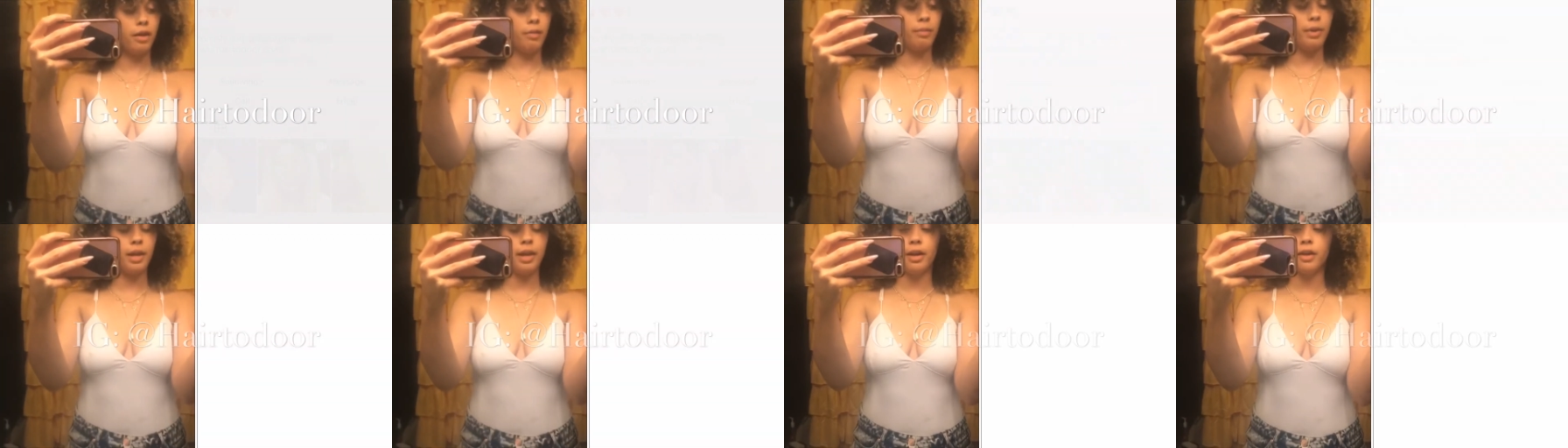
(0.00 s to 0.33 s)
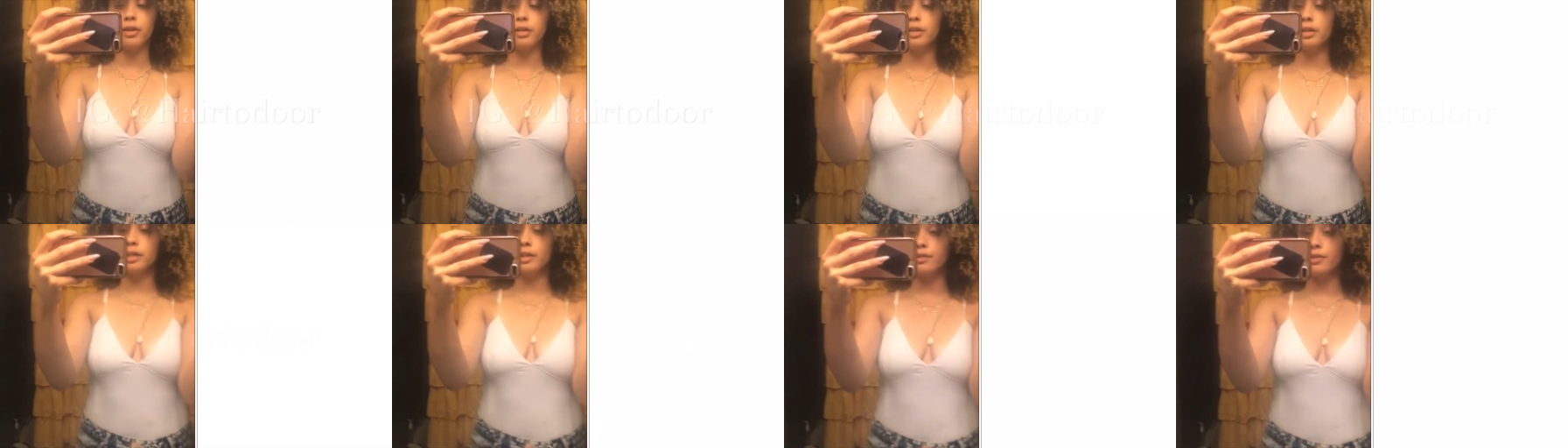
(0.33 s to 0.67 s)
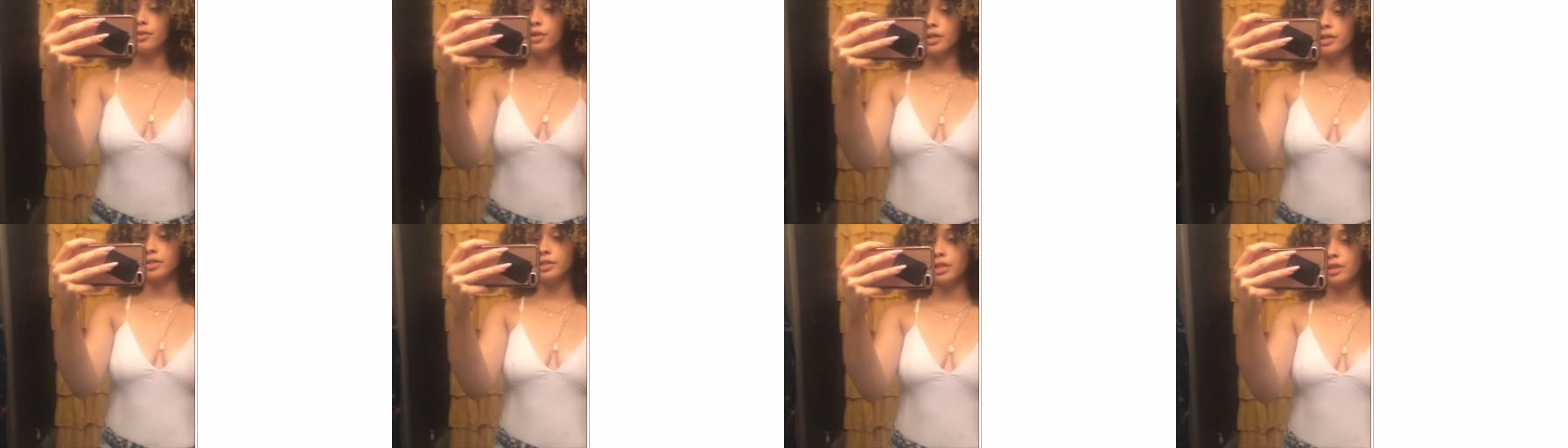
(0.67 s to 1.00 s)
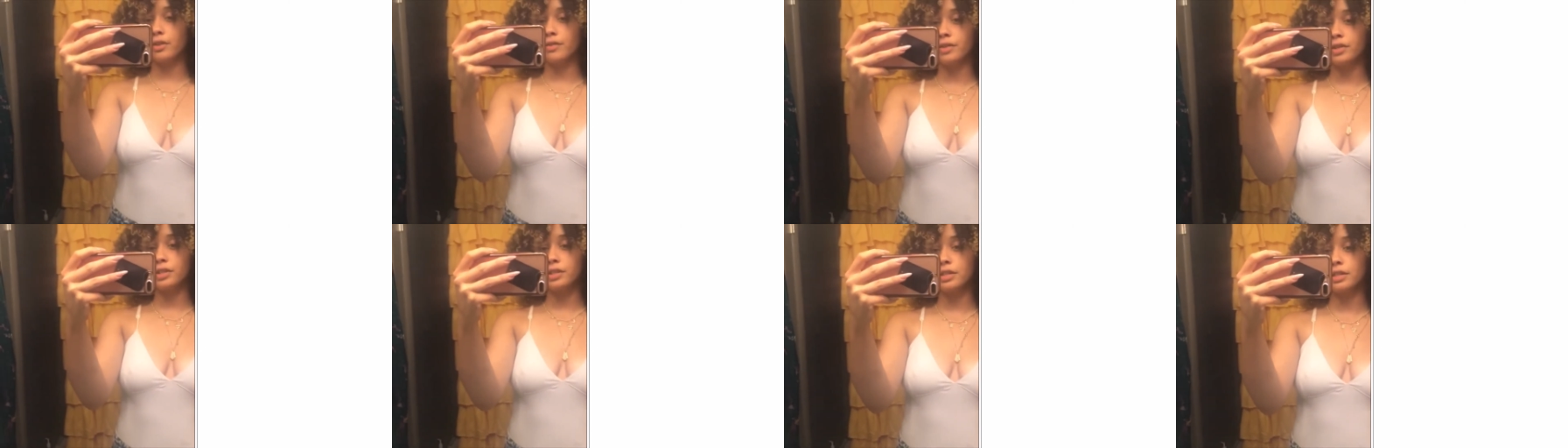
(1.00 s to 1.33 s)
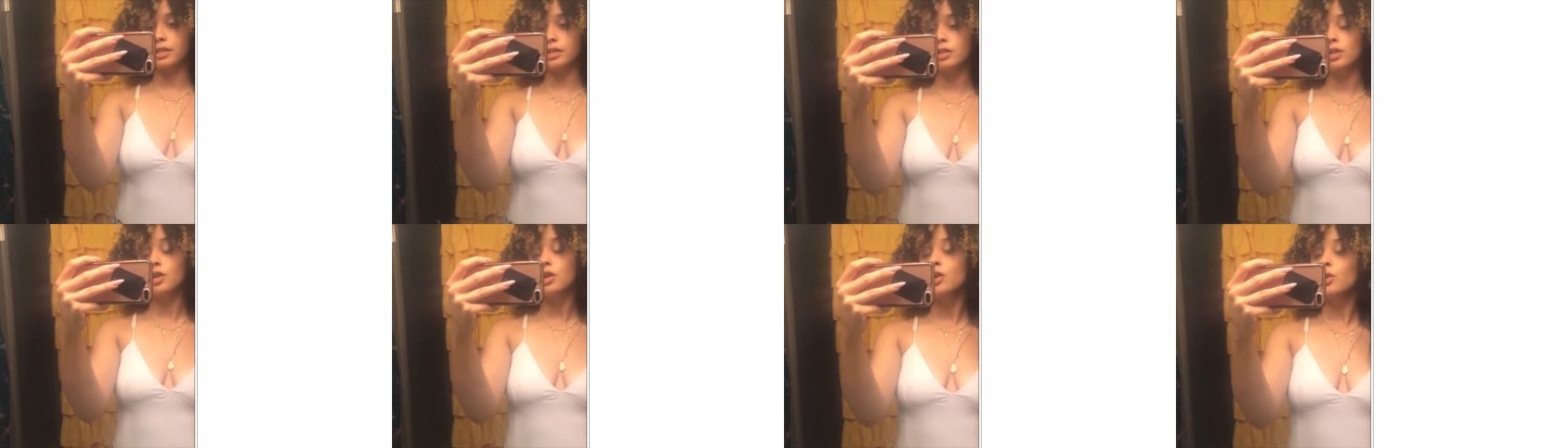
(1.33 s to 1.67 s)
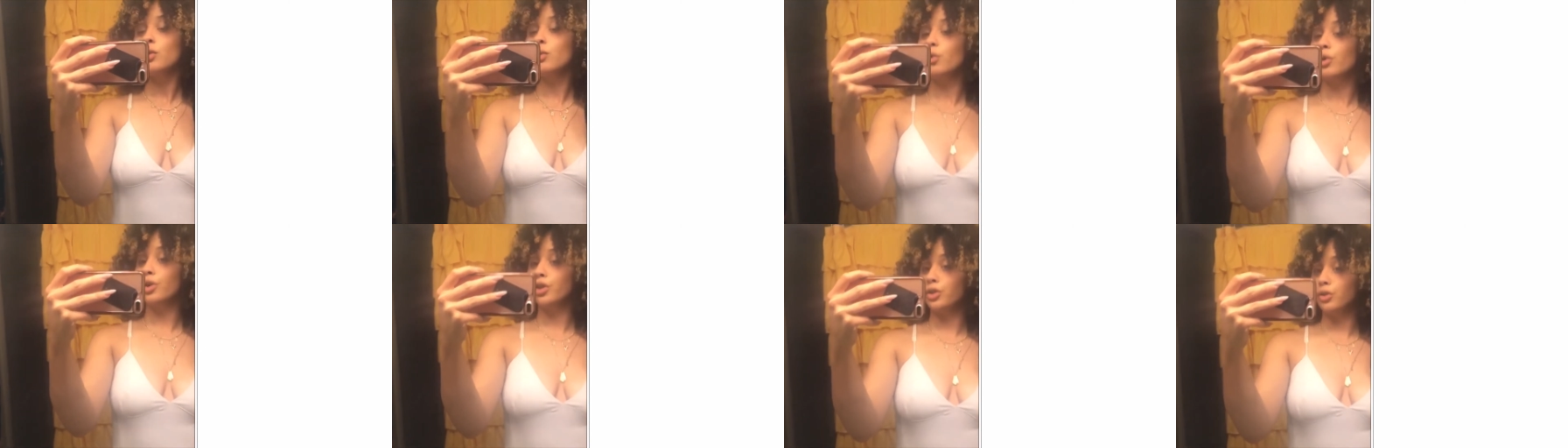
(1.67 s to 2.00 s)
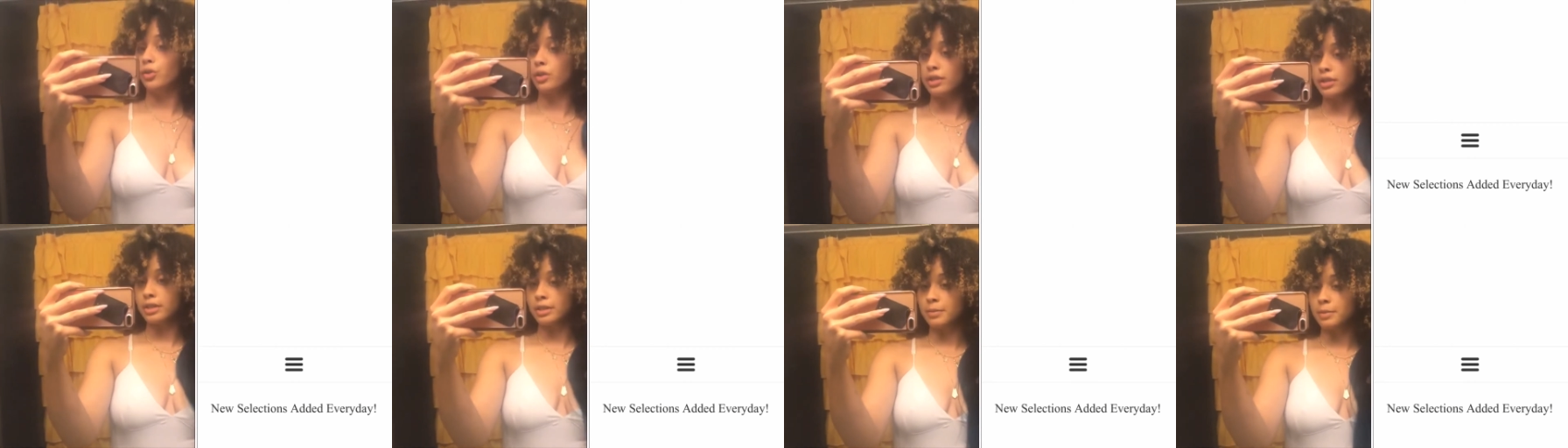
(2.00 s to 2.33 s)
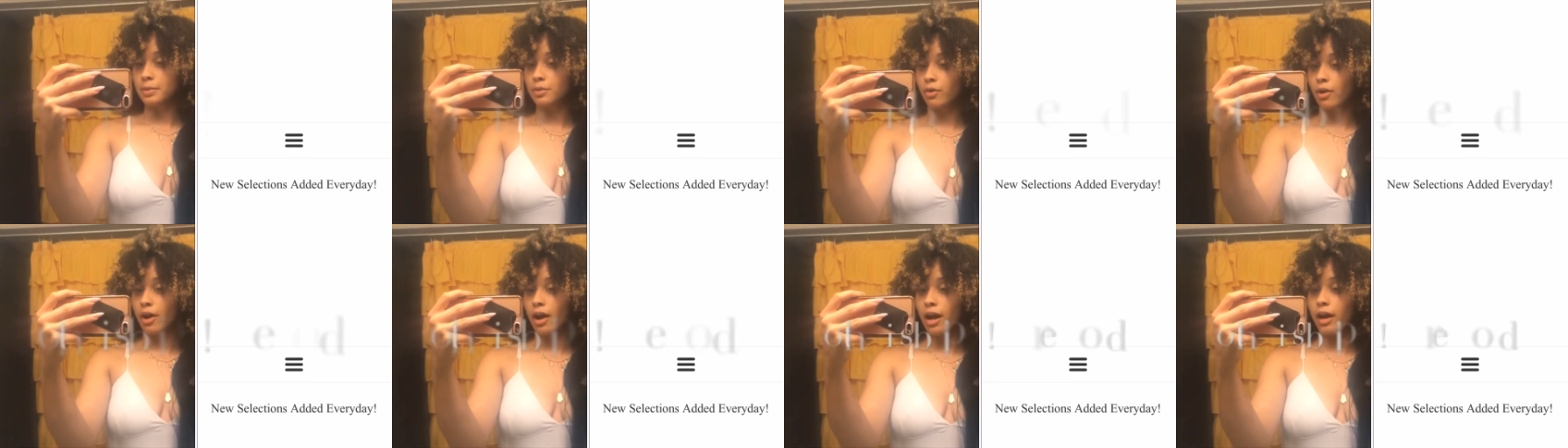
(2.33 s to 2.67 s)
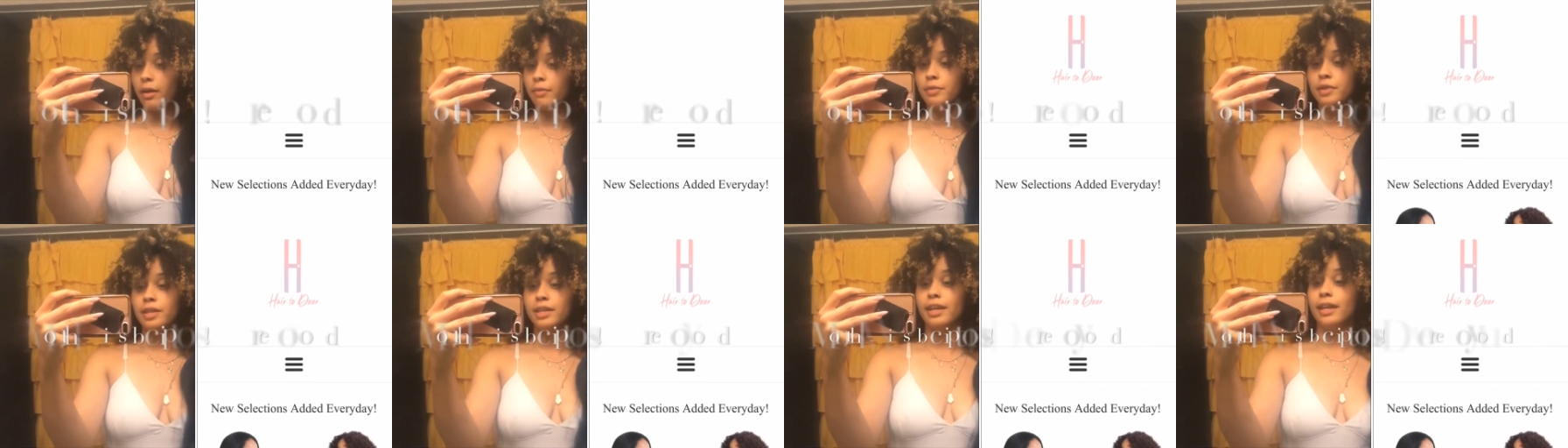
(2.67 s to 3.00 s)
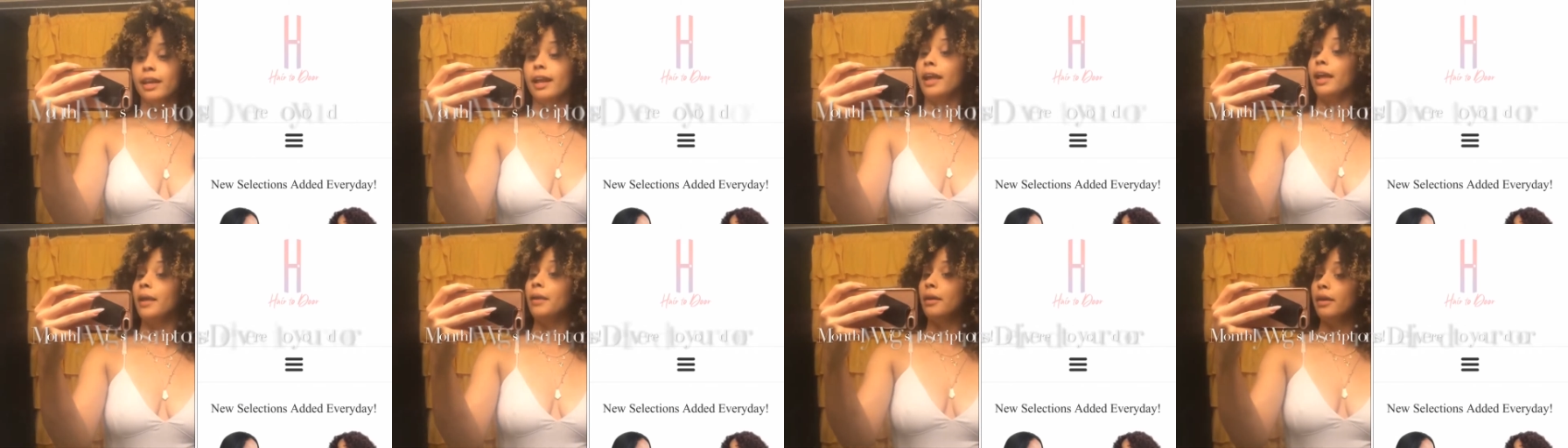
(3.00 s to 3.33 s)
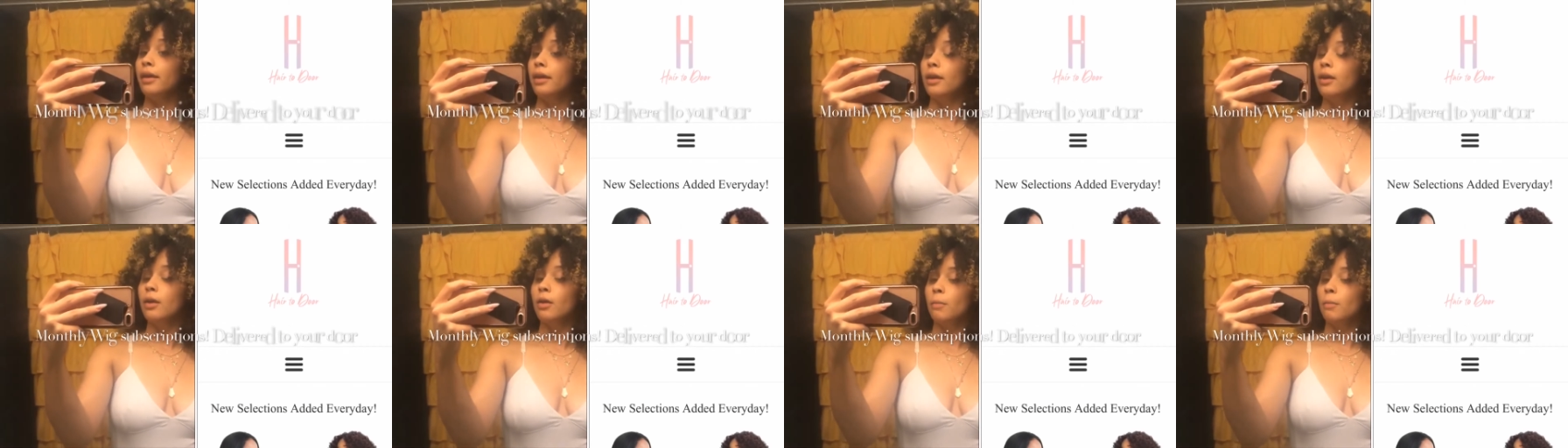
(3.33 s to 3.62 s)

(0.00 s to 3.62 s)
um, hair delivery services where you can subscribe to get a